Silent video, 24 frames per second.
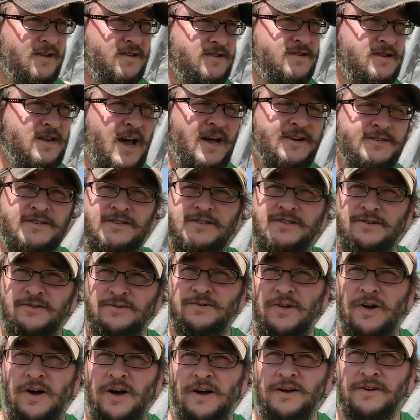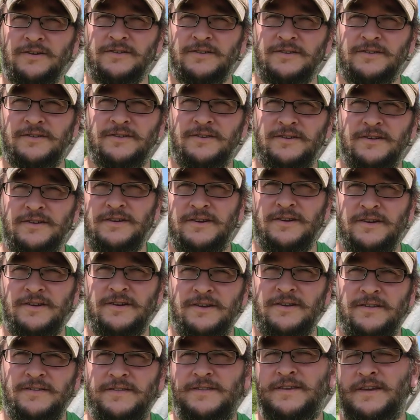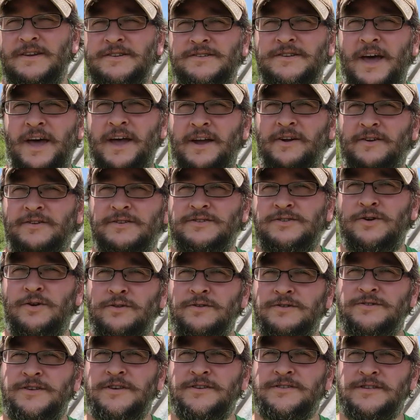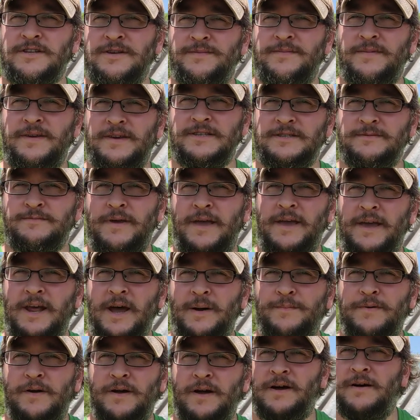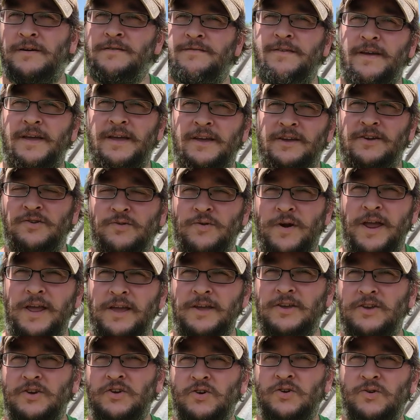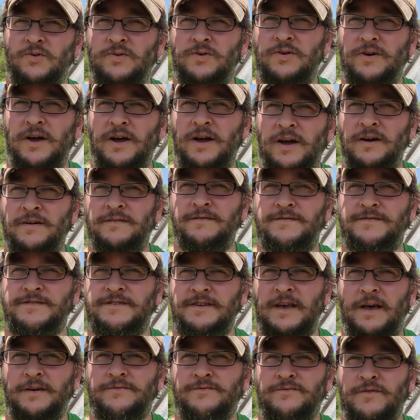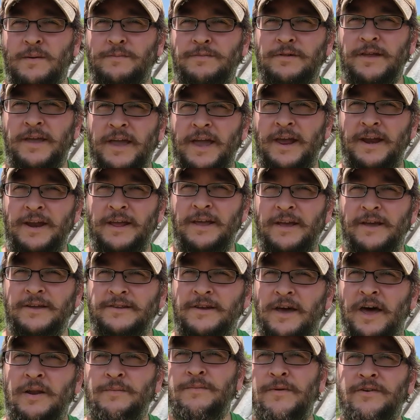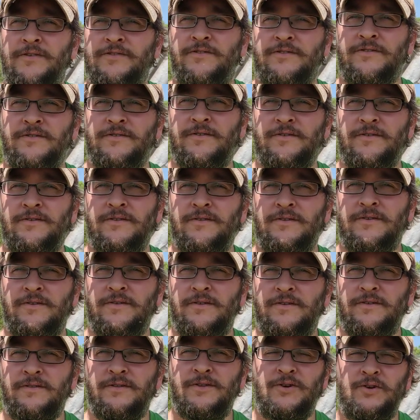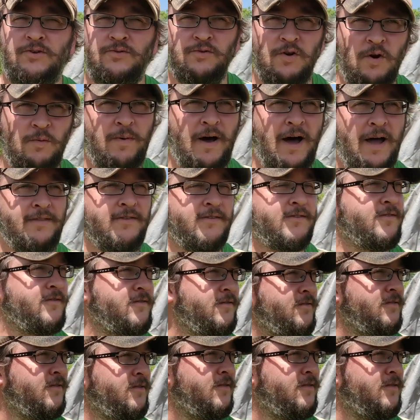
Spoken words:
not too long, the entire solar system is made up of a gray goo of self-replicating autonomous little robots.